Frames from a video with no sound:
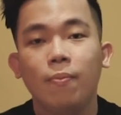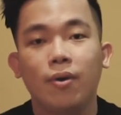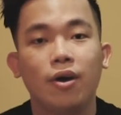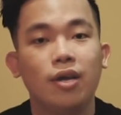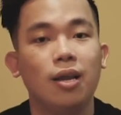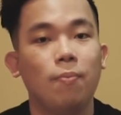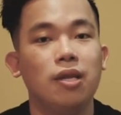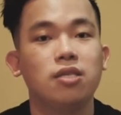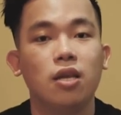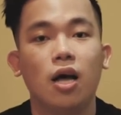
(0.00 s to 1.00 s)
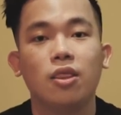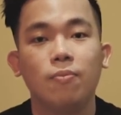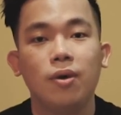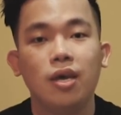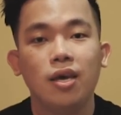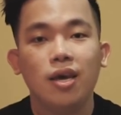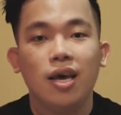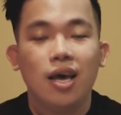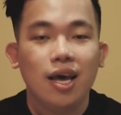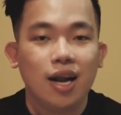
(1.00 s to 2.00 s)
because it means a lot to me.
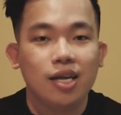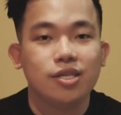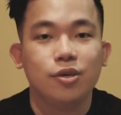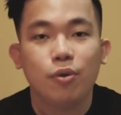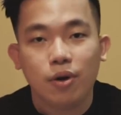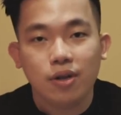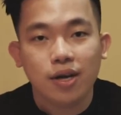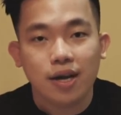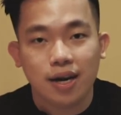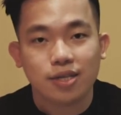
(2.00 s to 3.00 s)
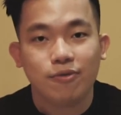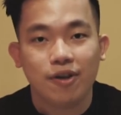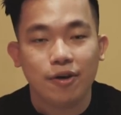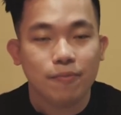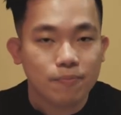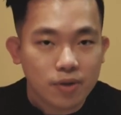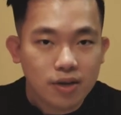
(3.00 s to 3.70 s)
And I'll see you all in the next video.